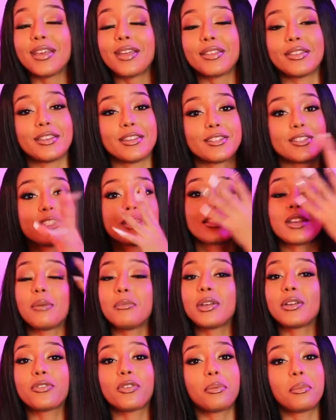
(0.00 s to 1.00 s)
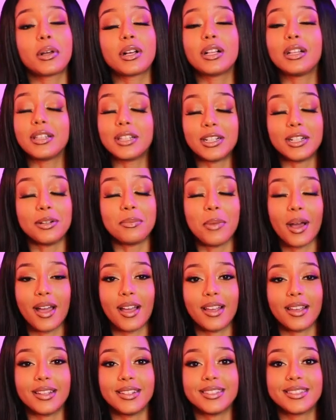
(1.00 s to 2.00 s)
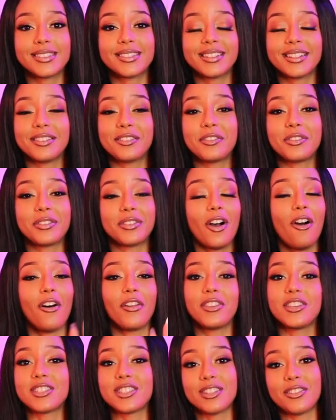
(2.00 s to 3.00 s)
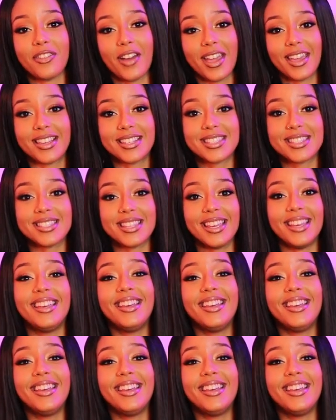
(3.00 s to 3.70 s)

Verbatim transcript: this is coming from a clear mind, all this advice.